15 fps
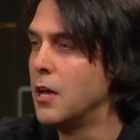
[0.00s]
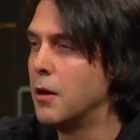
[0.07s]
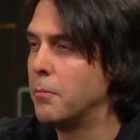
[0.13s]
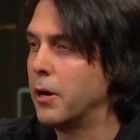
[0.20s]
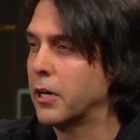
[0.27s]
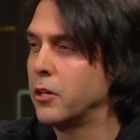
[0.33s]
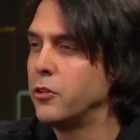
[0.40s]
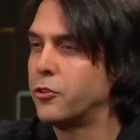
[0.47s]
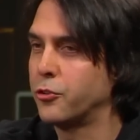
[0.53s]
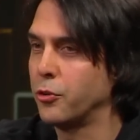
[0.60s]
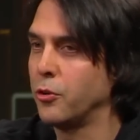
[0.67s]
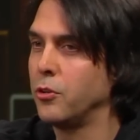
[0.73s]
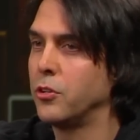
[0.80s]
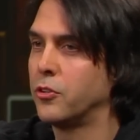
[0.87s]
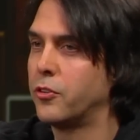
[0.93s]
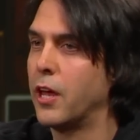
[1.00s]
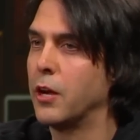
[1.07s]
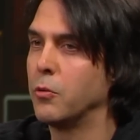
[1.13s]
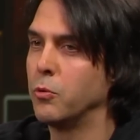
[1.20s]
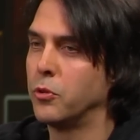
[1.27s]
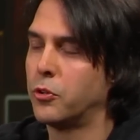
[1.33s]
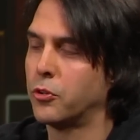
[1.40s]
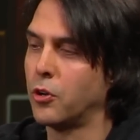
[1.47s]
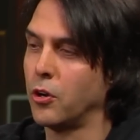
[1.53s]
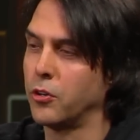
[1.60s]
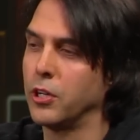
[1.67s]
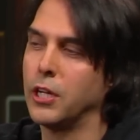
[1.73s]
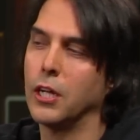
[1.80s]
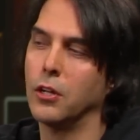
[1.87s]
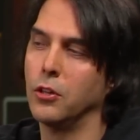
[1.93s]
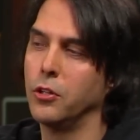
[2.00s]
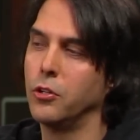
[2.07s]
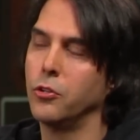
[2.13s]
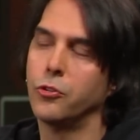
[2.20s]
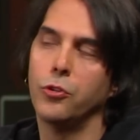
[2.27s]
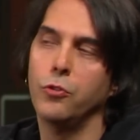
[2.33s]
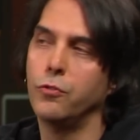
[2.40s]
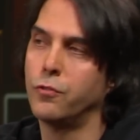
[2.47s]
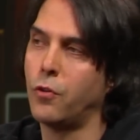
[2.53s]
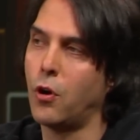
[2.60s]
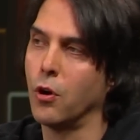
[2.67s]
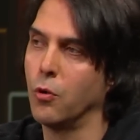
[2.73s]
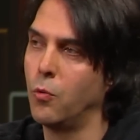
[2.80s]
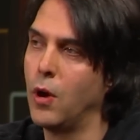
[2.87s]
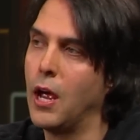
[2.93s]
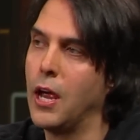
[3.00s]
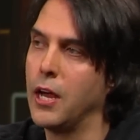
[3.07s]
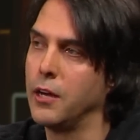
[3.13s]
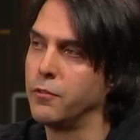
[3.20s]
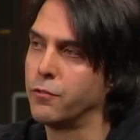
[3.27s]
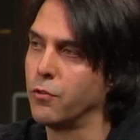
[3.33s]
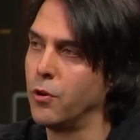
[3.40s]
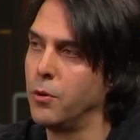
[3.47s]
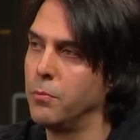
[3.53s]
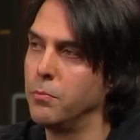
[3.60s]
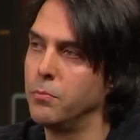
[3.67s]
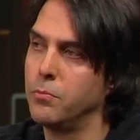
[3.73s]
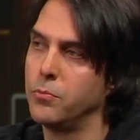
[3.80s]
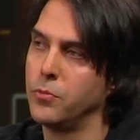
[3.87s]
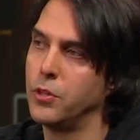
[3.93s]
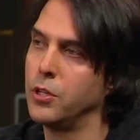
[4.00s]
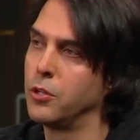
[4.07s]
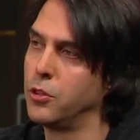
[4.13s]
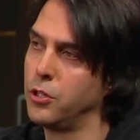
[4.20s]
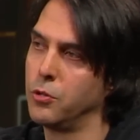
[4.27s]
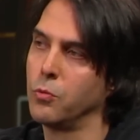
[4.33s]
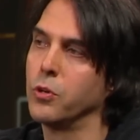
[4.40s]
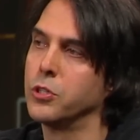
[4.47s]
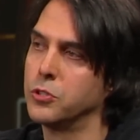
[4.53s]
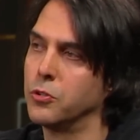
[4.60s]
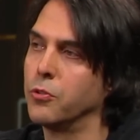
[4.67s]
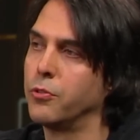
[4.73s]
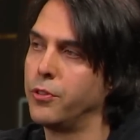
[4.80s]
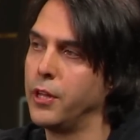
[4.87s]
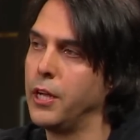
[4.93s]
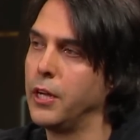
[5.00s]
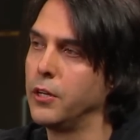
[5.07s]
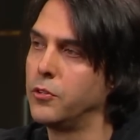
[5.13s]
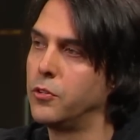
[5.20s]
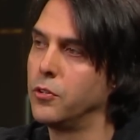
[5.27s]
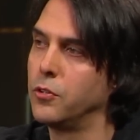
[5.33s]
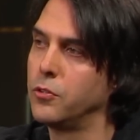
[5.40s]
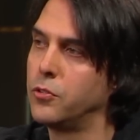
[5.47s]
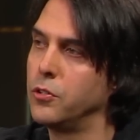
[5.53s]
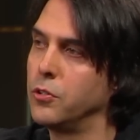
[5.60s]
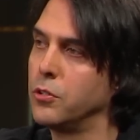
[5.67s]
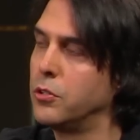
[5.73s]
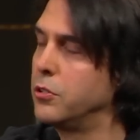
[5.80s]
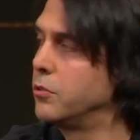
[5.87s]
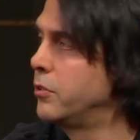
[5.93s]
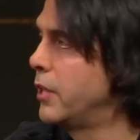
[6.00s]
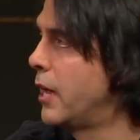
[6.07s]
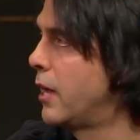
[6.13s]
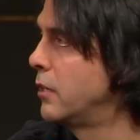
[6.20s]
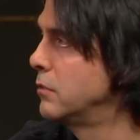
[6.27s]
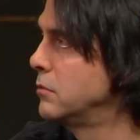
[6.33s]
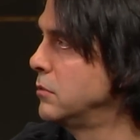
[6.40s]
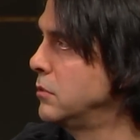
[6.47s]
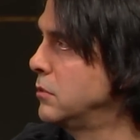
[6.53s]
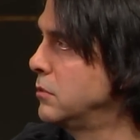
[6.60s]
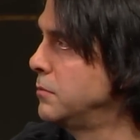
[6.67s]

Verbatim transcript: my concern is that it would start to get a little too far away from the original, the, the original thing to, gotcha. to, include that. Anyway.